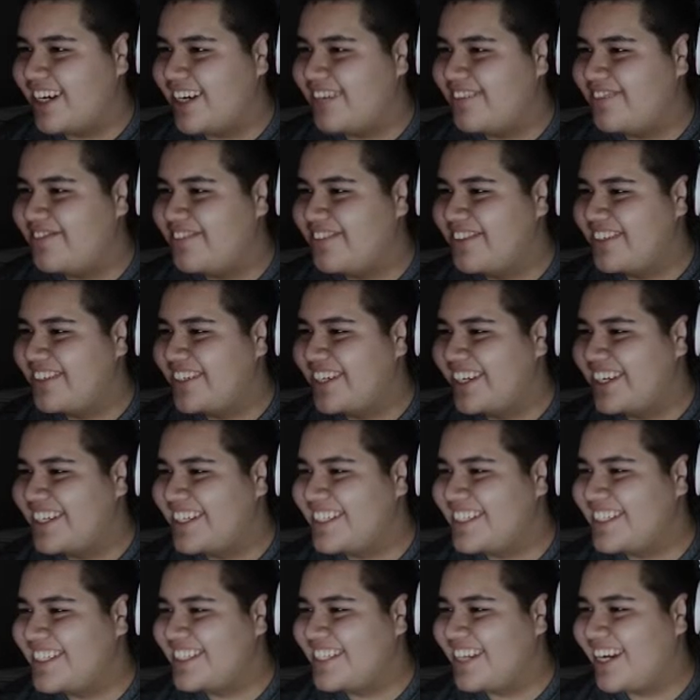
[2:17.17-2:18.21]
stop.
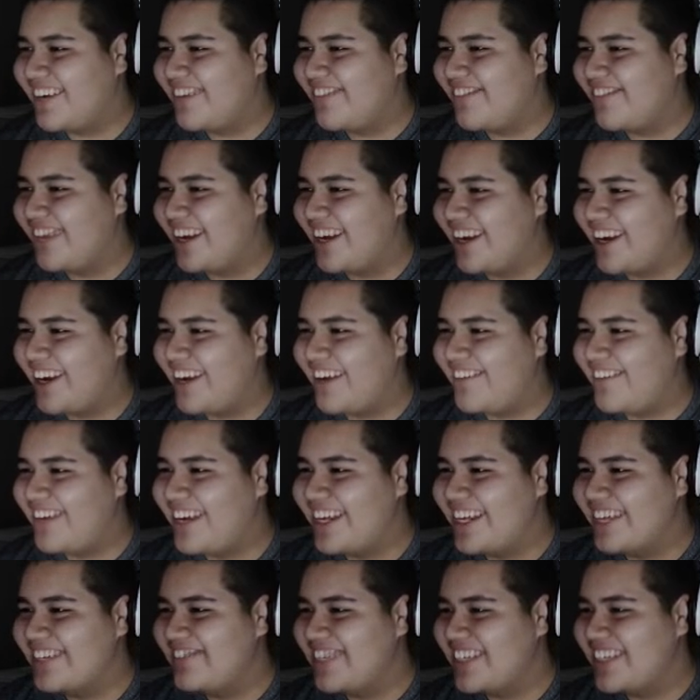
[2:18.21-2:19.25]
Stop. My
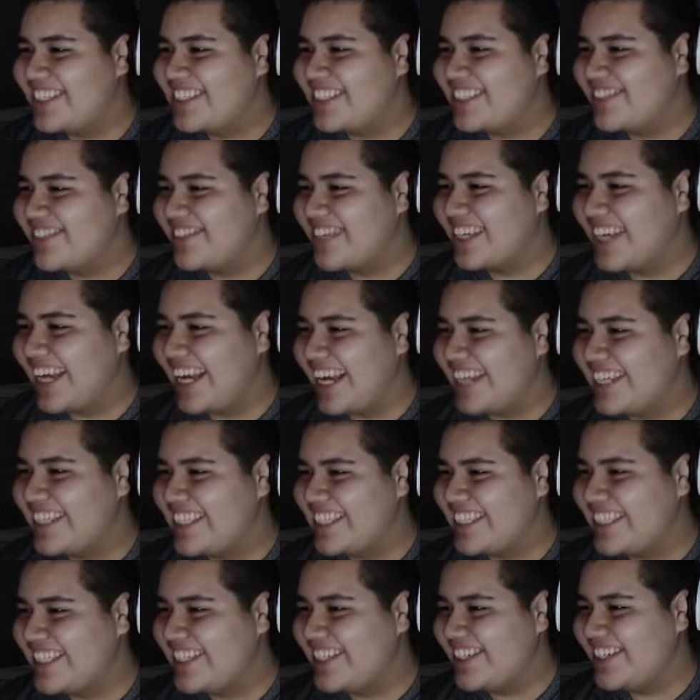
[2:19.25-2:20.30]
stomach
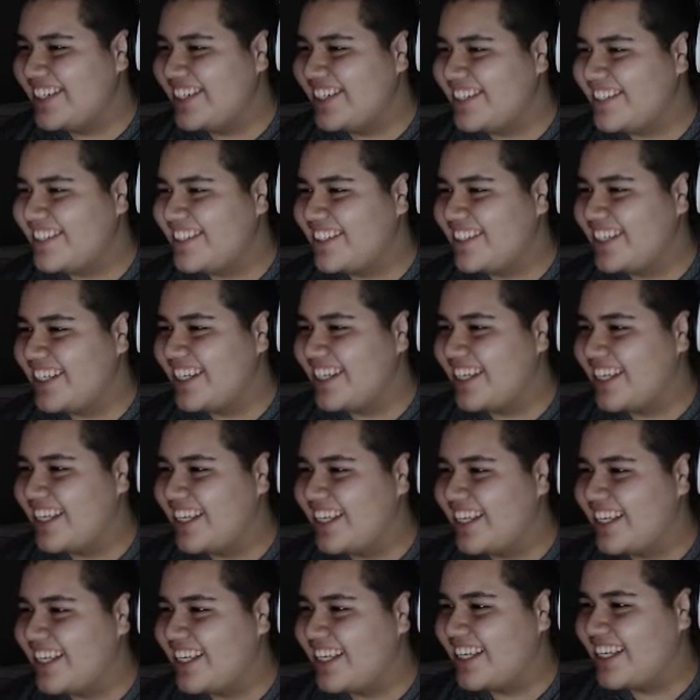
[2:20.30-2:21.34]
actually hurts.
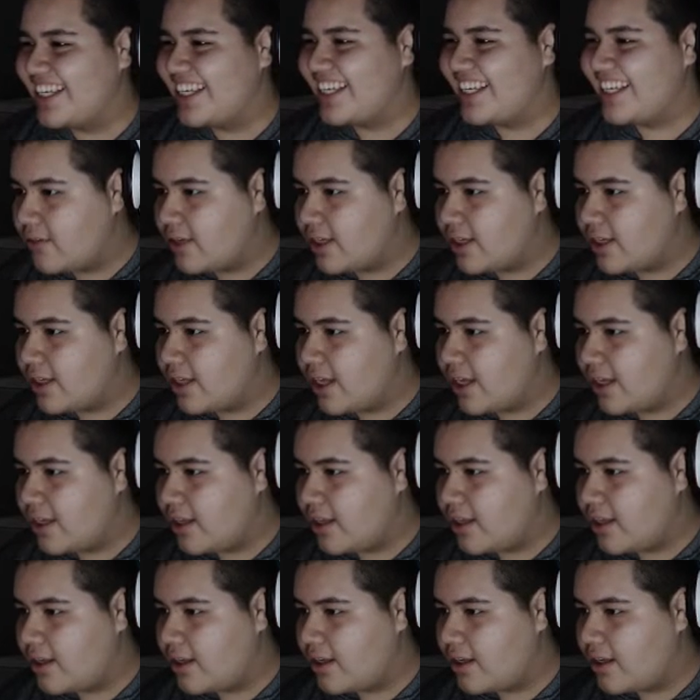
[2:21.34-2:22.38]
What is it? Do I
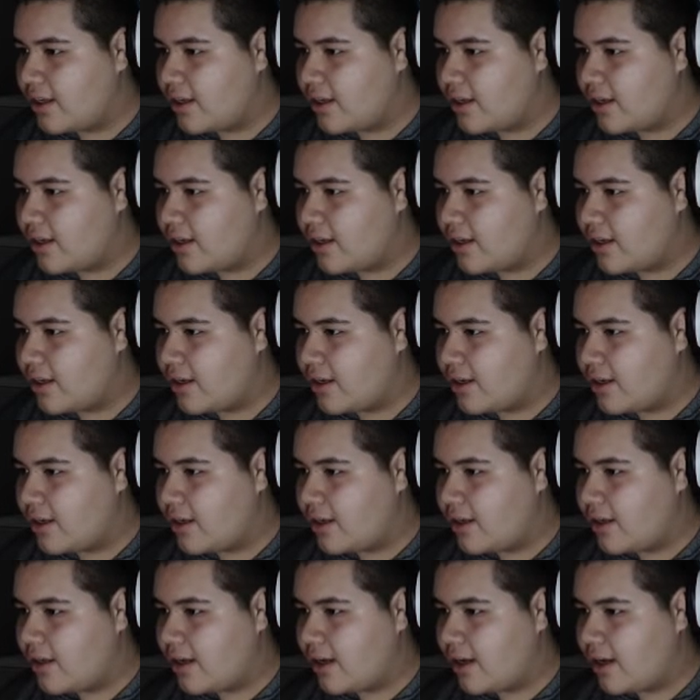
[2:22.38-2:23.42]
need that?
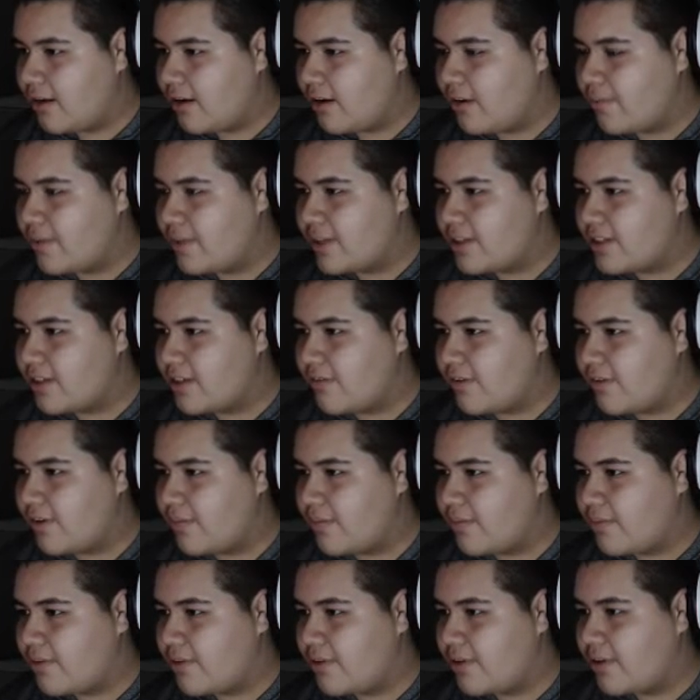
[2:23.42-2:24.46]
How do I pick
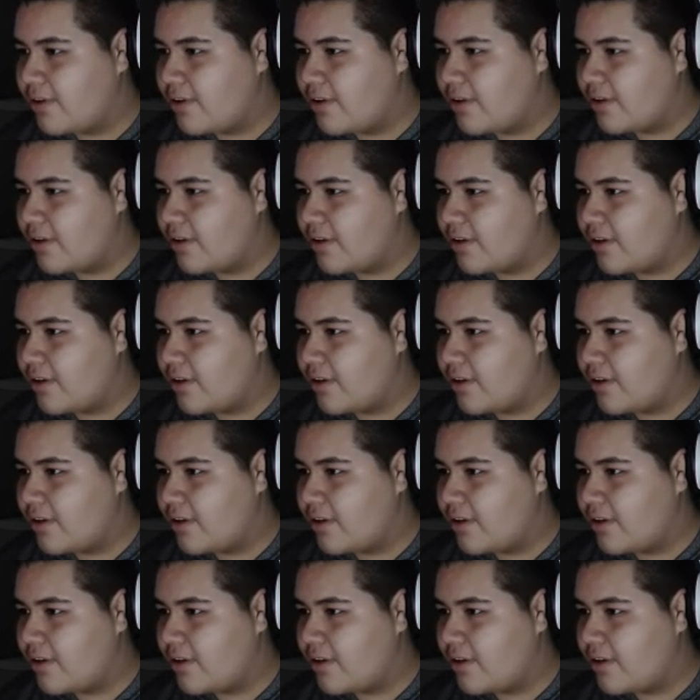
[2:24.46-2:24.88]
stuff up?